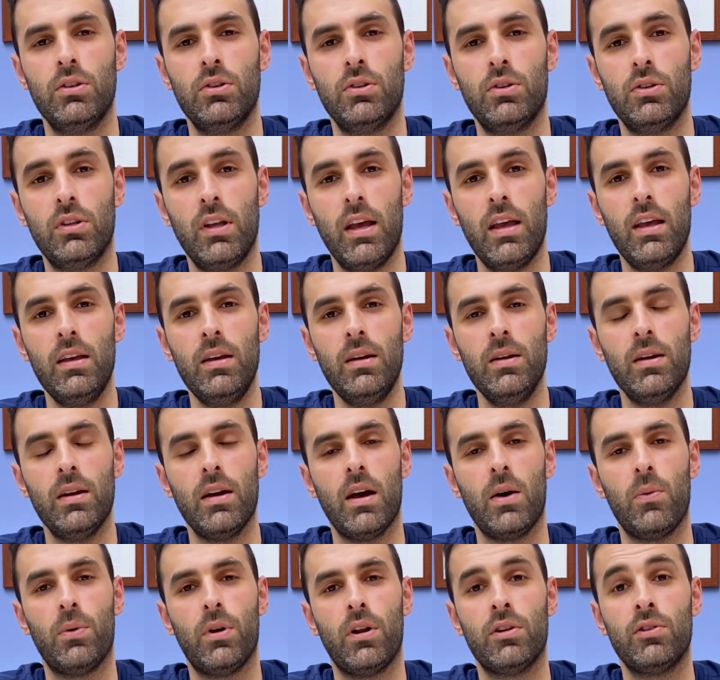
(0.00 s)
Today,
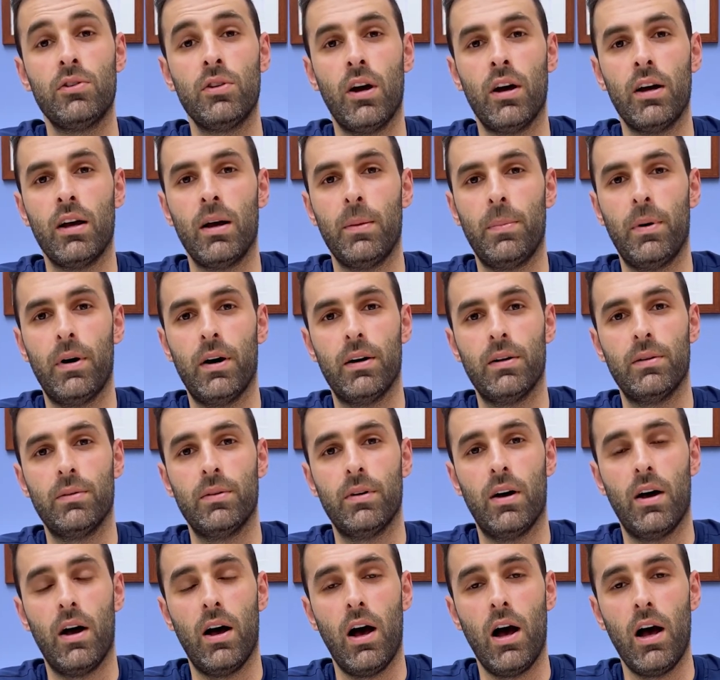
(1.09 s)
I want to talk about
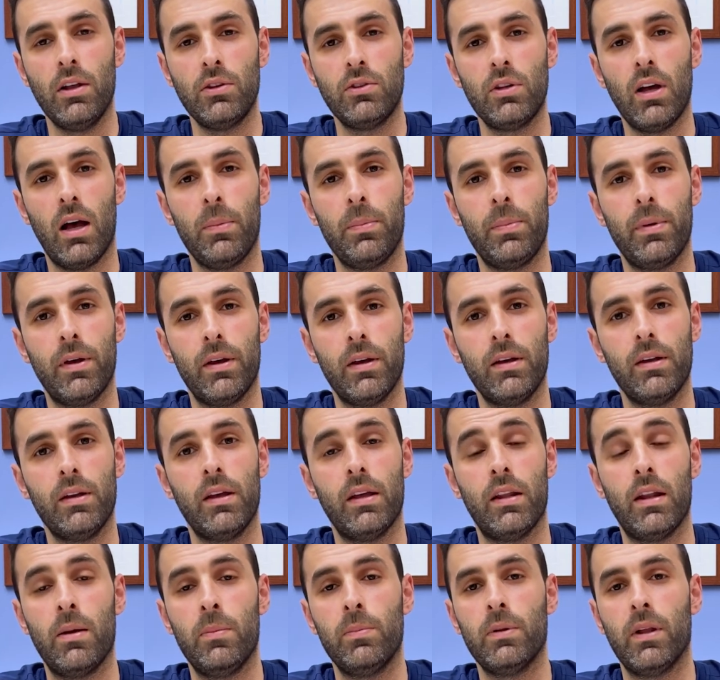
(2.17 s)
a hot topic
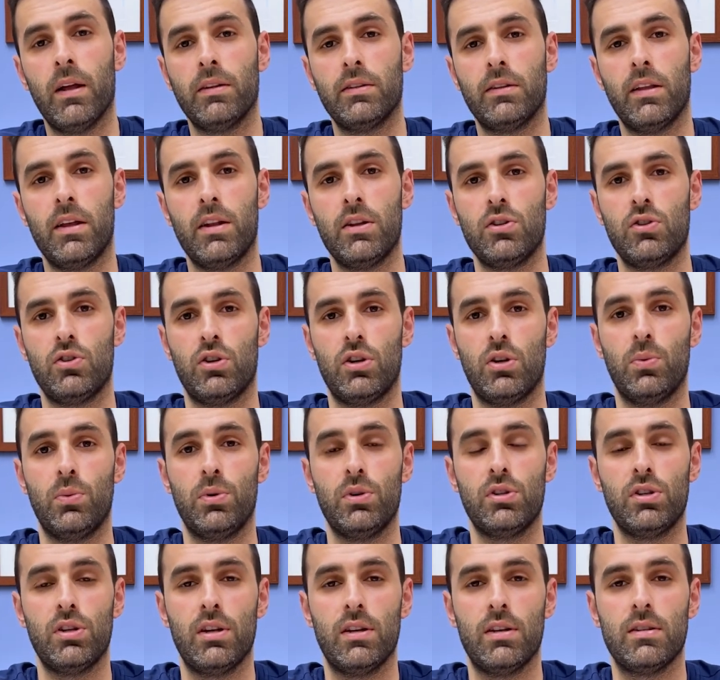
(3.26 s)
in implant dentistry,
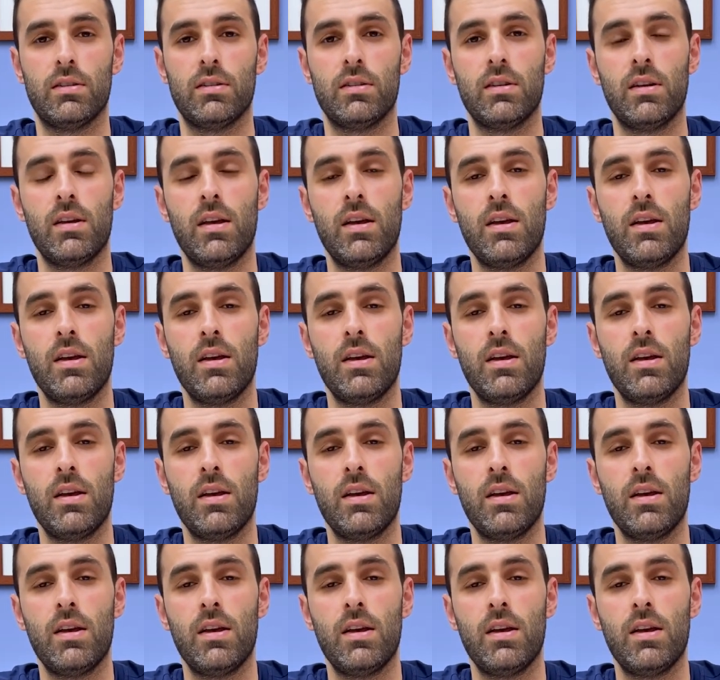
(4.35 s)
which is